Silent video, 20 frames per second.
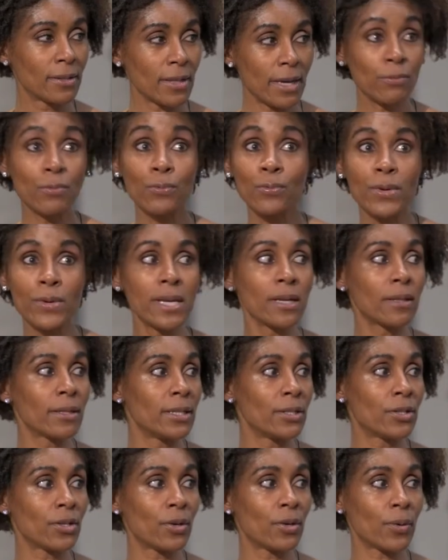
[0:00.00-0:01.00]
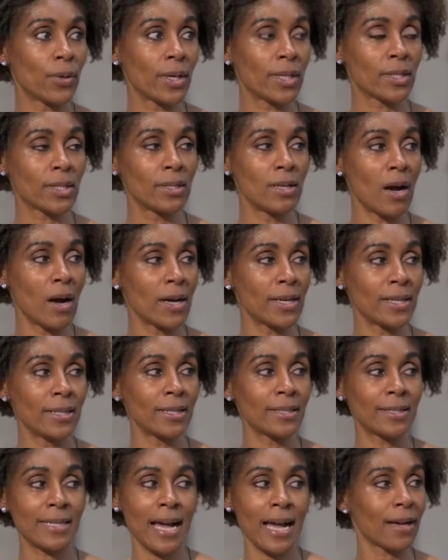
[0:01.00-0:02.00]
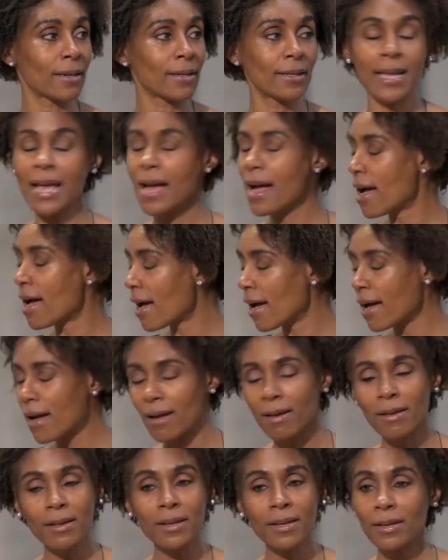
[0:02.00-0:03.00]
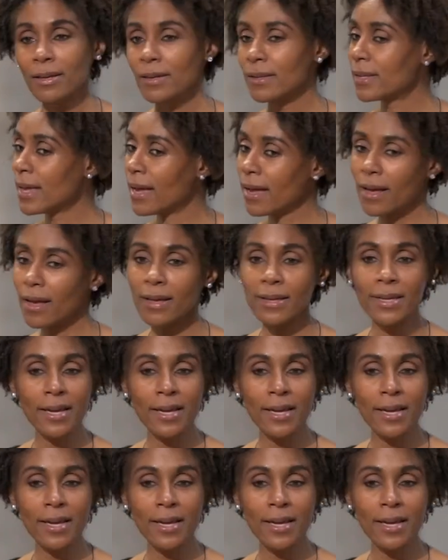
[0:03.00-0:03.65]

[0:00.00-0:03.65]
I really do. It's not an attack. yeah. part of the conversation.